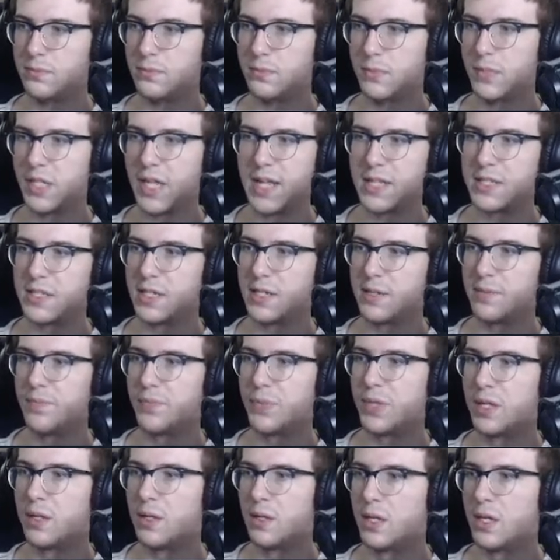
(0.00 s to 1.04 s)
That's it.
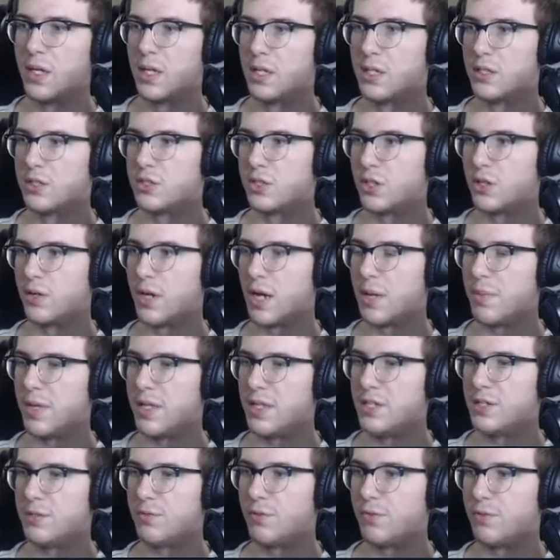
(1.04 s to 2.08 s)
So I made
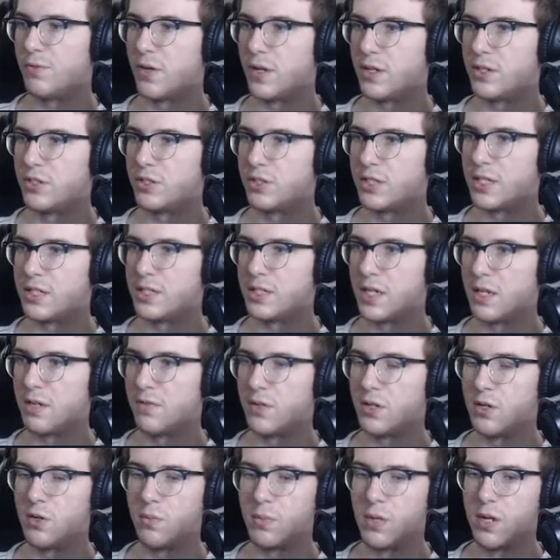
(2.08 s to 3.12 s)
this for fun, just as kind of
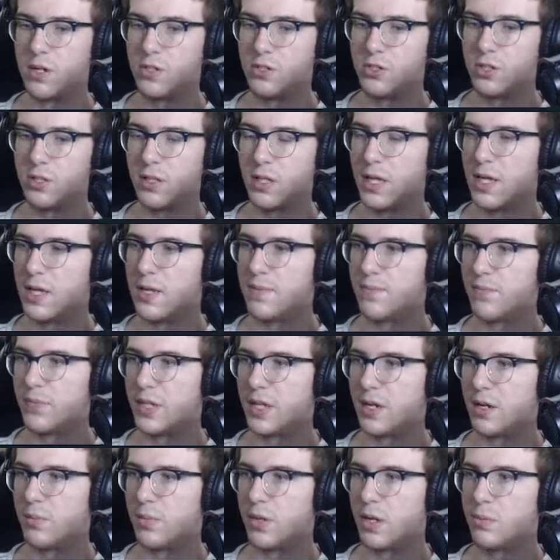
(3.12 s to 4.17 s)
an homage to that, and
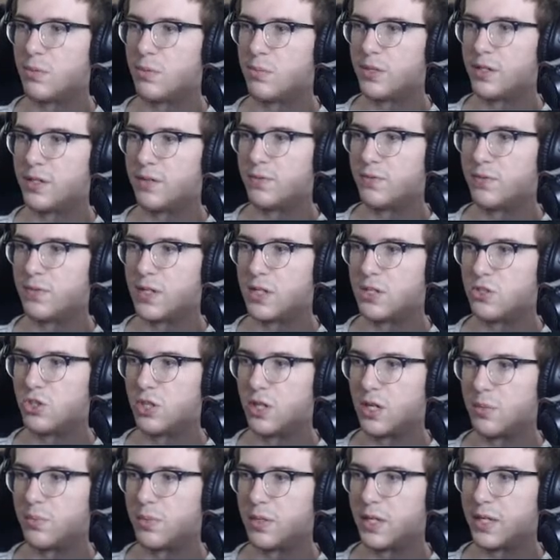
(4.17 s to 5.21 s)
I'll probably finish it
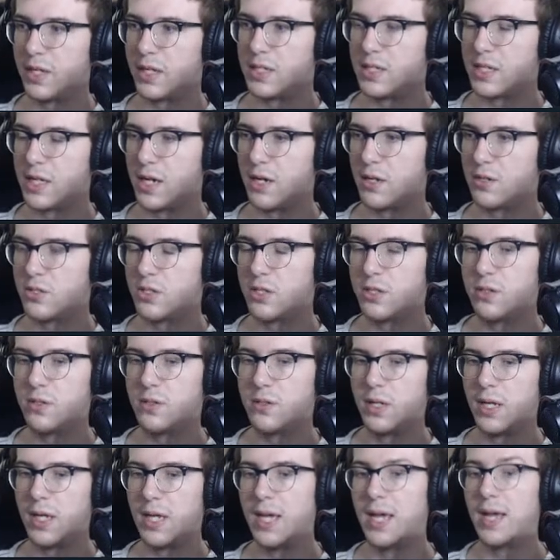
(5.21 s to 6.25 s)
up in like a day or two,
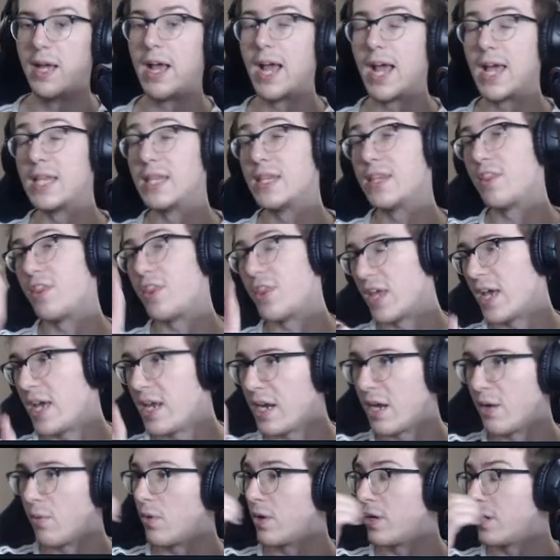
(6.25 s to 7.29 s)
and then
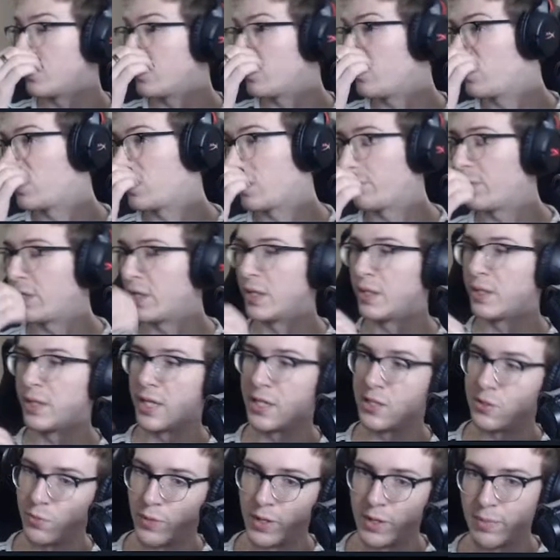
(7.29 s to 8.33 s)
I want to do something
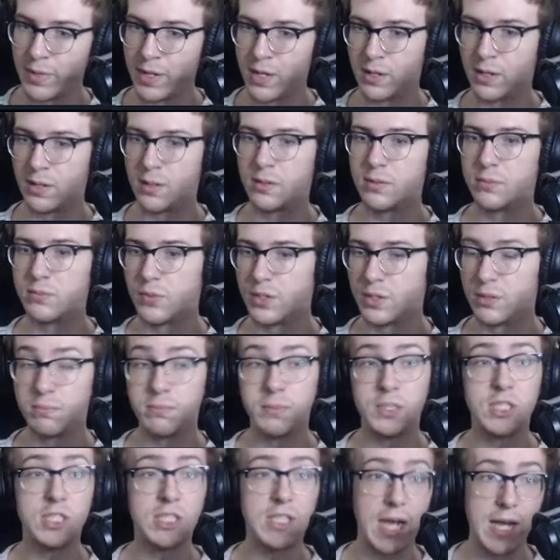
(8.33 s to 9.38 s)
that's way better, with
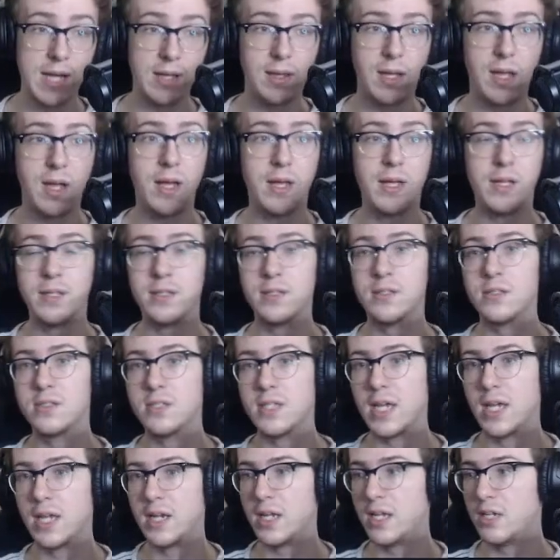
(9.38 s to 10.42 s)
sight lines
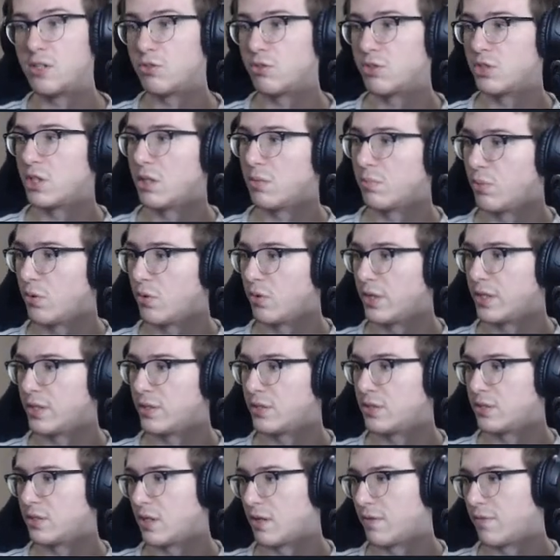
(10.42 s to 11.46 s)
and interesting
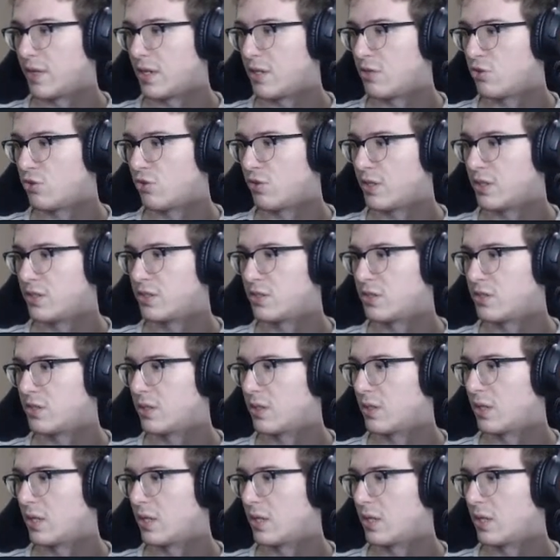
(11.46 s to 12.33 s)
points of interest,